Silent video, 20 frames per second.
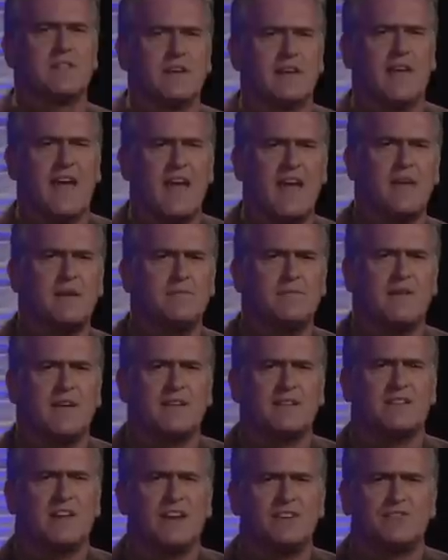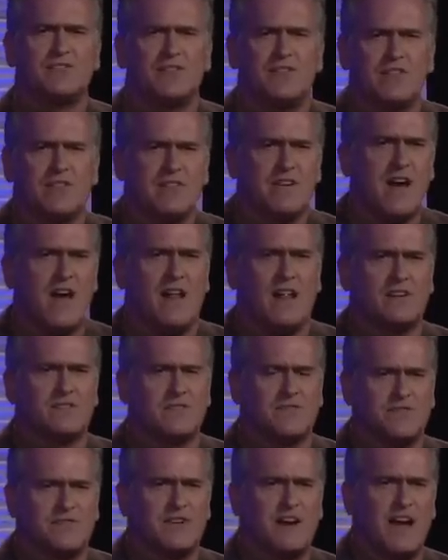the game that tests your knowledge
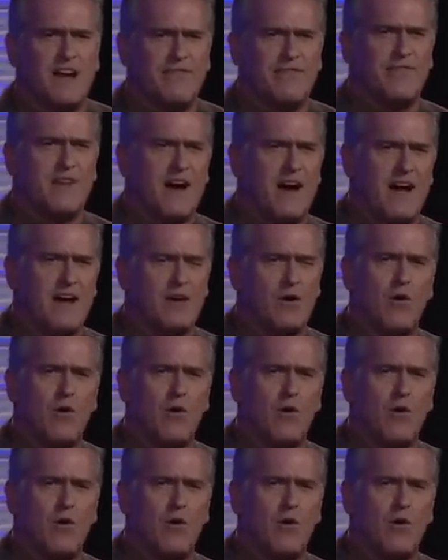of sci fi,